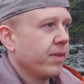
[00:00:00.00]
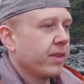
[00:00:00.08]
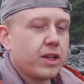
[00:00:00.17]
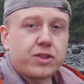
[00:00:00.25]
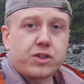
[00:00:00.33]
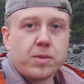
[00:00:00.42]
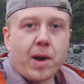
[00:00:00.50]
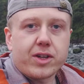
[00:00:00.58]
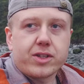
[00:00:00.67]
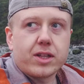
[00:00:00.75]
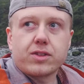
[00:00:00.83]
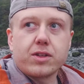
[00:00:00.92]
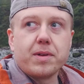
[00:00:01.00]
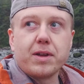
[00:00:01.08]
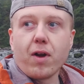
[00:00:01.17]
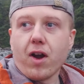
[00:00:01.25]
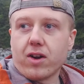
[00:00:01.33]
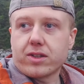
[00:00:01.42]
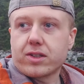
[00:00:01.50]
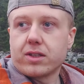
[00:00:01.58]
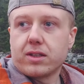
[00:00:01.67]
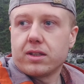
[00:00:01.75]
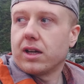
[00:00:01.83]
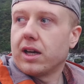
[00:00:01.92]
There's too much, there's too many
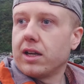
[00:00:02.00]
rocks.